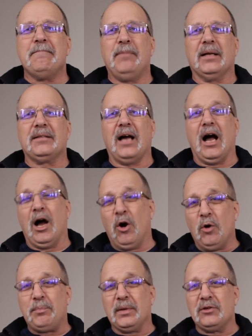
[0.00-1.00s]
But I
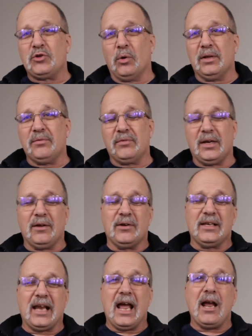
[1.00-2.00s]
hope you enjoyed the video
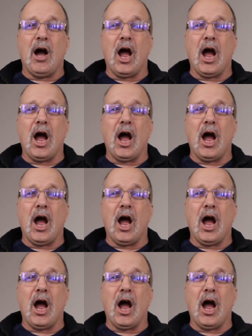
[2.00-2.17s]
today.